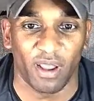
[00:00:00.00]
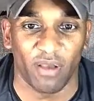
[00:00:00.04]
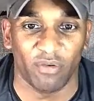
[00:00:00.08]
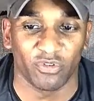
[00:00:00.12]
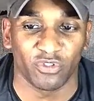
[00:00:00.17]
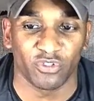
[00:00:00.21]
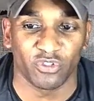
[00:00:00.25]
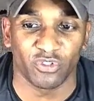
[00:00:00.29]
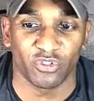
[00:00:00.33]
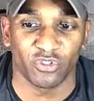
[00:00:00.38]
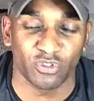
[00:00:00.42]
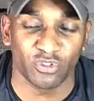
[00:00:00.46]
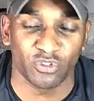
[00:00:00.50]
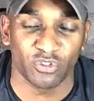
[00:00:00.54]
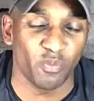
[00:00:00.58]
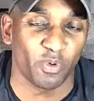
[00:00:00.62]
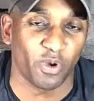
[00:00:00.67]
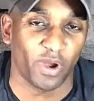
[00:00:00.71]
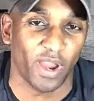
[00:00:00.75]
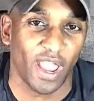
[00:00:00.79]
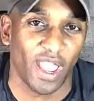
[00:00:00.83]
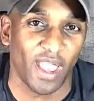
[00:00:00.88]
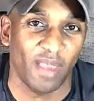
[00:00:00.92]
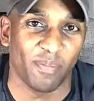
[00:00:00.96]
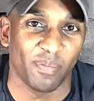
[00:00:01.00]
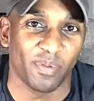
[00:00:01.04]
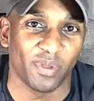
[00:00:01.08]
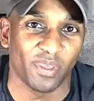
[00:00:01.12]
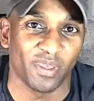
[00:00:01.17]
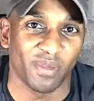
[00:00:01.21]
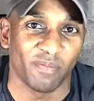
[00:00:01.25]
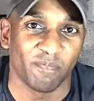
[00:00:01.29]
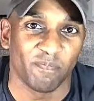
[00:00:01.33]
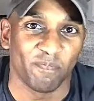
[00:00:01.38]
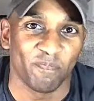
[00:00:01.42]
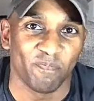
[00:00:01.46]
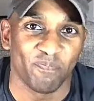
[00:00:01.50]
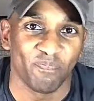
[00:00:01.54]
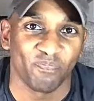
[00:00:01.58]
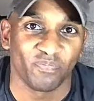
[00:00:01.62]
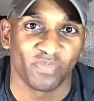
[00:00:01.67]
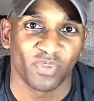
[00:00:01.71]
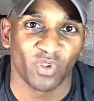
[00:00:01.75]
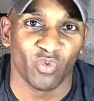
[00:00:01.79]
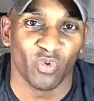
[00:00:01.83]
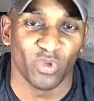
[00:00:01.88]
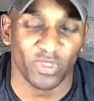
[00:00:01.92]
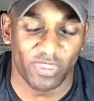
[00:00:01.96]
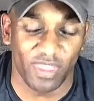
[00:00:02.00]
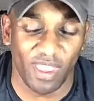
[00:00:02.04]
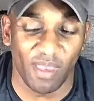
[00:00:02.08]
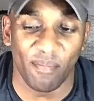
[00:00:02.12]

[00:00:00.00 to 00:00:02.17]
I was super happy with